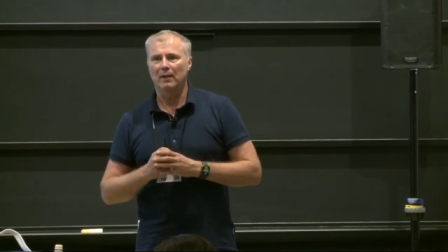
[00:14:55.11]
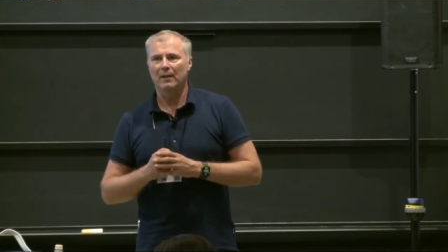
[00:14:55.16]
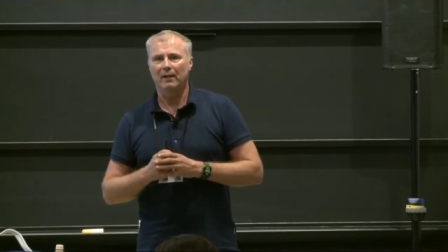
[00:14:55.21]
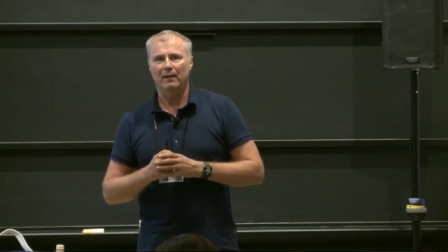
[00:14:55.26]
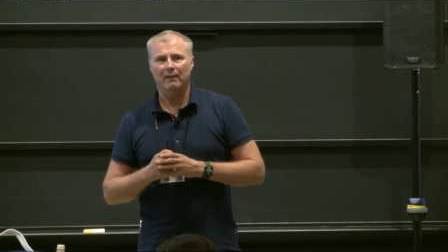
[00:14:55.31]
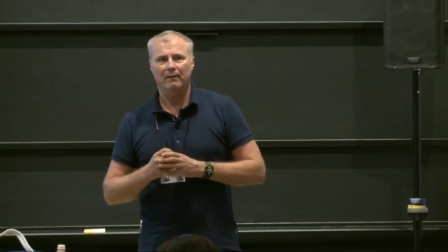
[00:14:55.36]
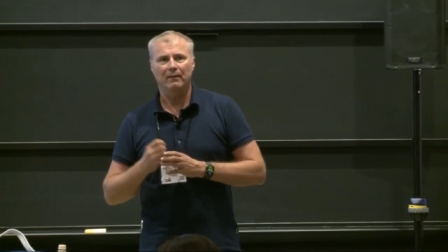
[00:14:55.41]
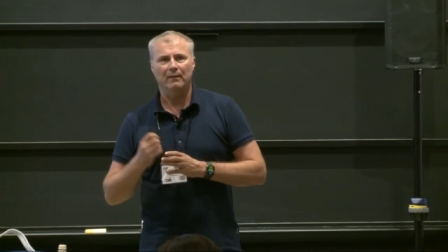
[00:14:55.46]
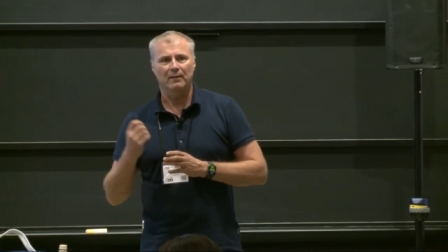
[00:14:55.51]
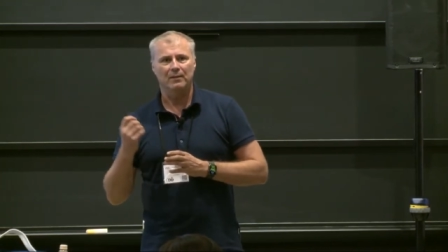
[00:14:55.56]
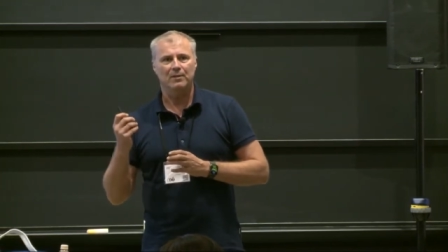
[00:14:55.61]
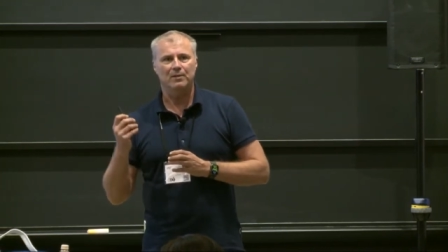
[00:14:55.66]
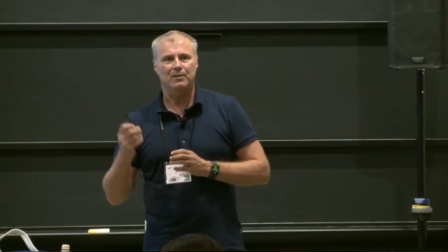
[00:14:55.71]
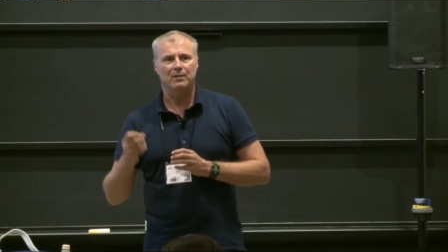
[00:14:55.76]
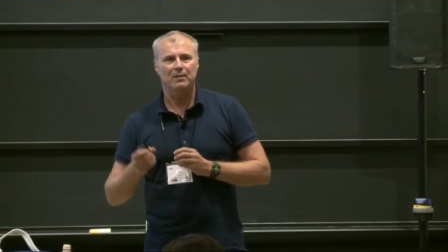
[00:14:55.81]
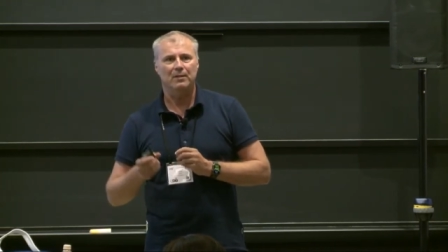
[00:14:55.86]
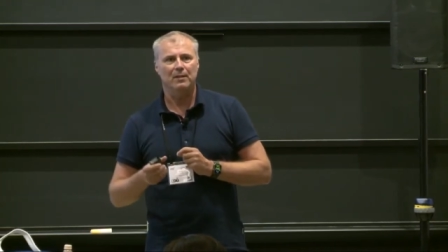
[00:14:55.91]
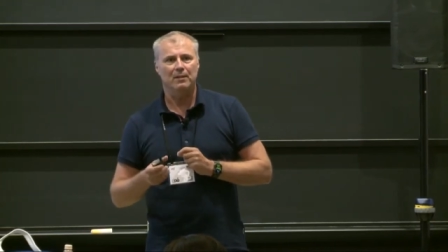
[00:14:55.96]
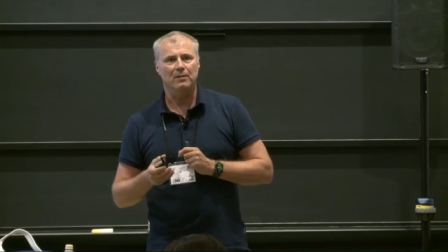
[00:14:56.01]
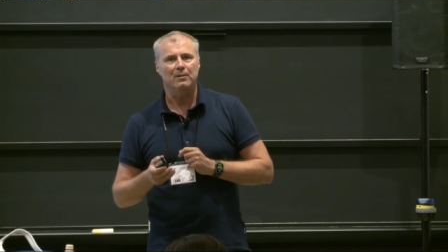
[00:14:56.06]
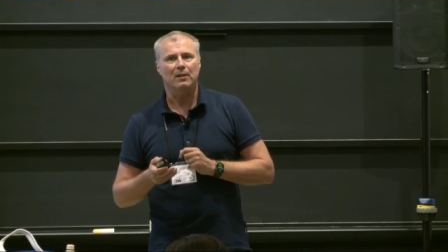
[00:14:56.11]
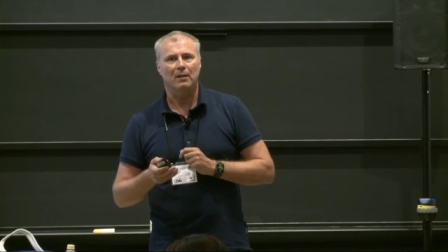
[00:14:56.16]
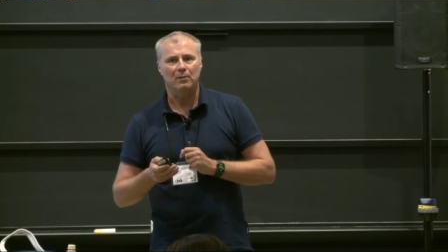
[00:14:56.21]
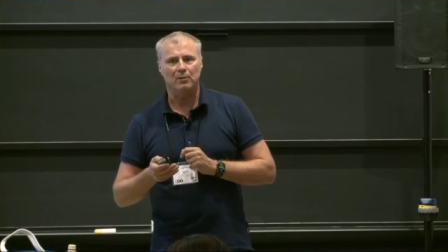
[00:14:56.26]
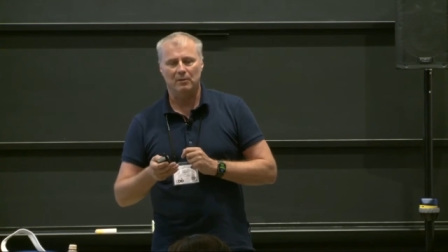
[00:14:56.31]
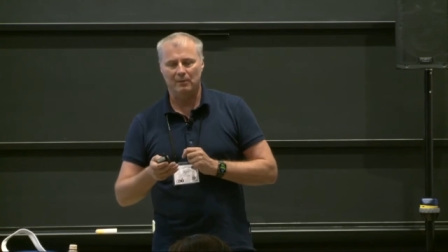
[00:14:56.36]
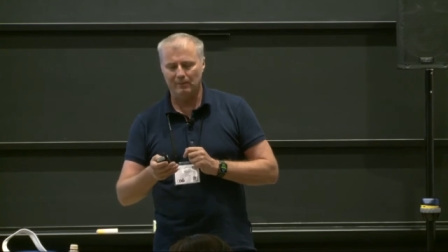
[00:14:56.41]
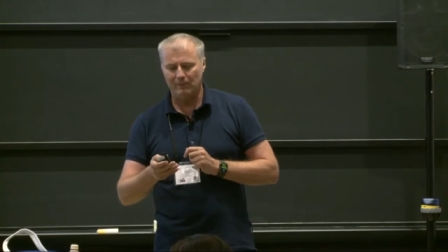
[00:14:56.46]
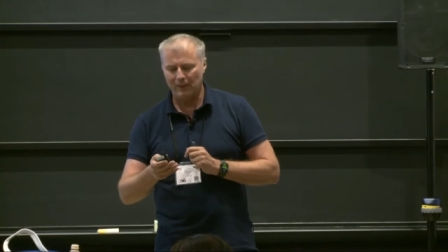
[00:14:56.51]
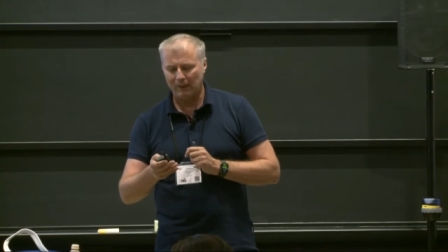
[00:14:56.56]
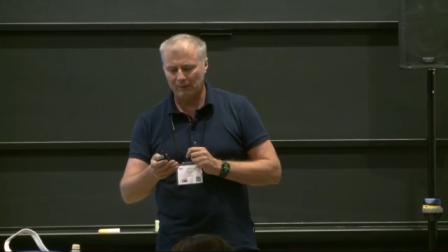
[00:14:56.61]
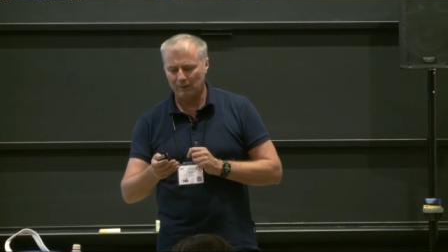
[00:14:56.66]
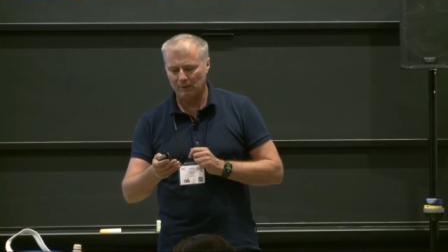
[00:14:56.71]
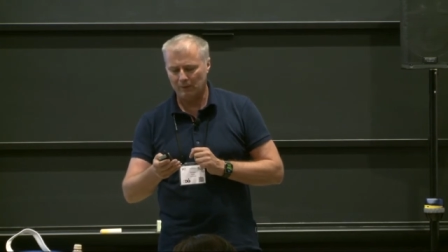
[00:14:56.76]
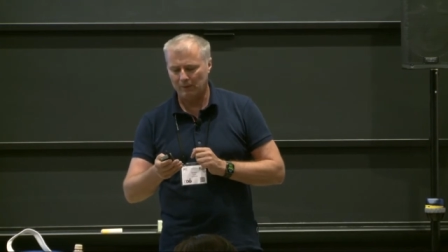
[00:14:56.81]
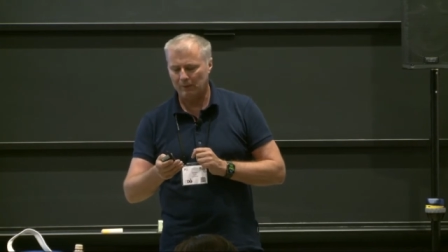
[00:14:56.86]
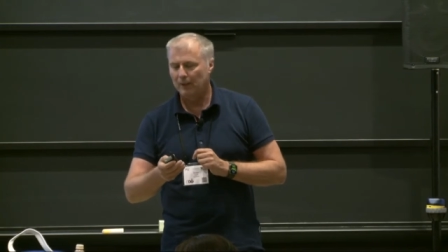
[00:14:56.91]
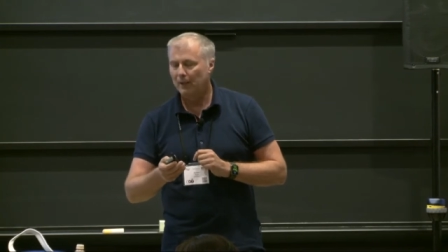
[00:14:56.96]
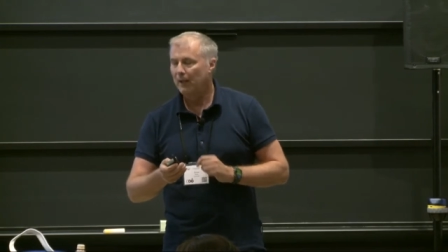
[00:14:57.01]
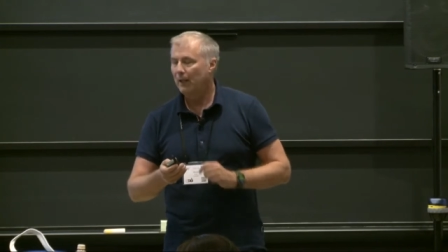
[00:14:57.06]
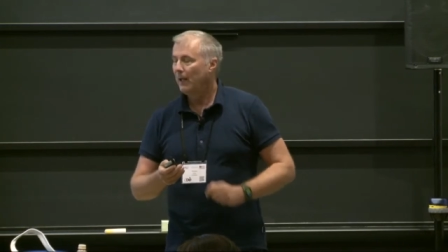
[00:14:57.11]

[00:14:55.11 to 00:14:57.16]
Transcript: and I think he is actually very good.